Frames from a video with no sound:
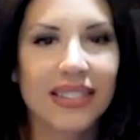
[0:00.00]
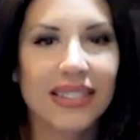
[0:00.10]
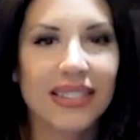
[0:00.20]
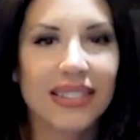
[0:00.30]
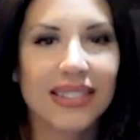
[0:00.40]

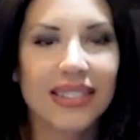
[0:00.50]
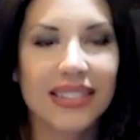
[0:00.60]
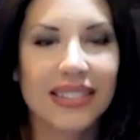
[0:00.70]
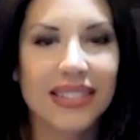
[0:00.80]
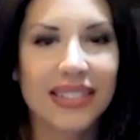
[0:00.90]

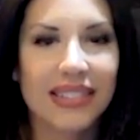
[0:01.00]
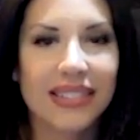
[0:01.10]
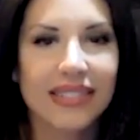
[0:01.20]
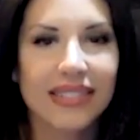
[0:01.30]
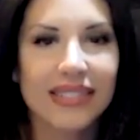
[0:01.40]

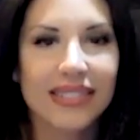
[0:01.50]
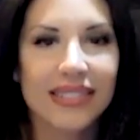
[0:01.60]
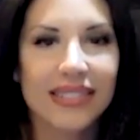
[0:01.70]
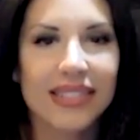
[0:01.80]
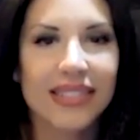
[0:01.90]

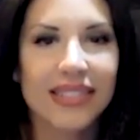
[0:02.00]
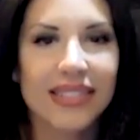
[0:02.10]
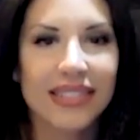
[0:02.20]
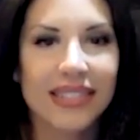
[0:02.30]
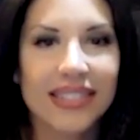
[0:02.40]

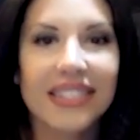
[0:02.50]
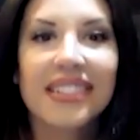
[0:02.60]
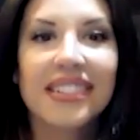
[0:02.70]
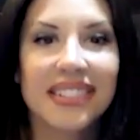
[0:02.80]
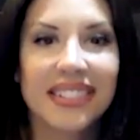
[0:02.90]

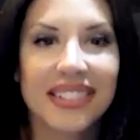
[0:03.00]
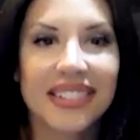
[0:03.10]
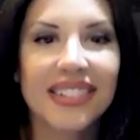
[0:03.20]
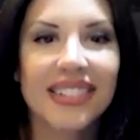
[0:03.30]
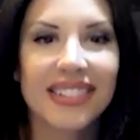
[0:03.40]

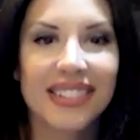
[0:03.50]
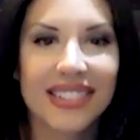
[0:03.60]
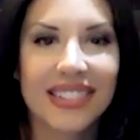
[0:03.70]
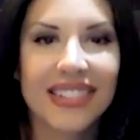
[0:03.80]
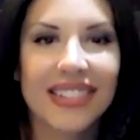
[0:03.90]

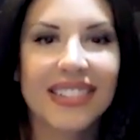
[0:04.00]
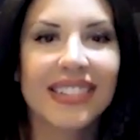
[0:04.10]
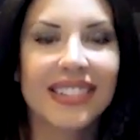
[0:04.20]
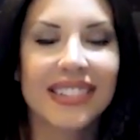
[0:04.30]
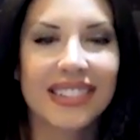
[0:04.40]

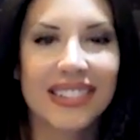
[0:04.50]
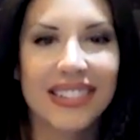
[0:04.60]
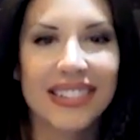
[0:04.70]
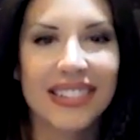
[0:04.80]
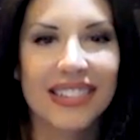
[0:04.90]

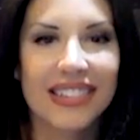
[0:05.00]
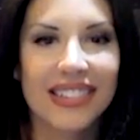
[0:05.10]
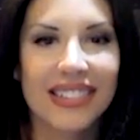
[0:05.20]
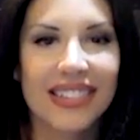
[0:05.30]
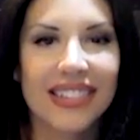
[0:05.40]

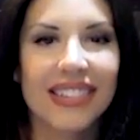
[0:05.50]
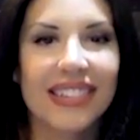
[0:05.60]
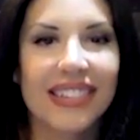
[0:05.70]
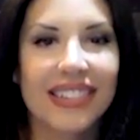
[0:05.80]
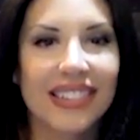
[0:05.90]

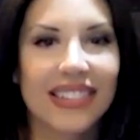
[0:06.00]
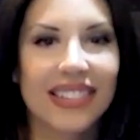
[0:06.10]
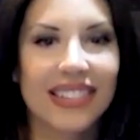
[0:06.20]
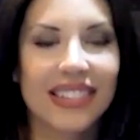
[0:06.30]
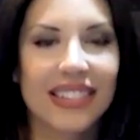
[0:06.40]

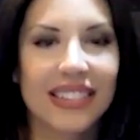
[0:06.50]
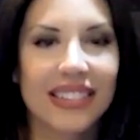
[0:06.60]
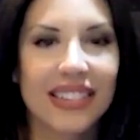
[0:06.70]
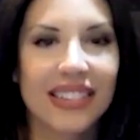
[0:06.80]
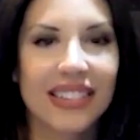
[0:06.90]

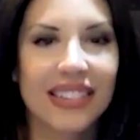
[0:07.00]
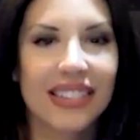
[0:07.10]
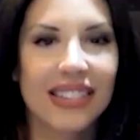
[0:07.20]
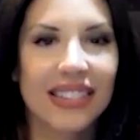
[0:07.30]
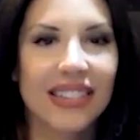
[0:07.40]

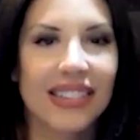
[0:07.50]
[no speech]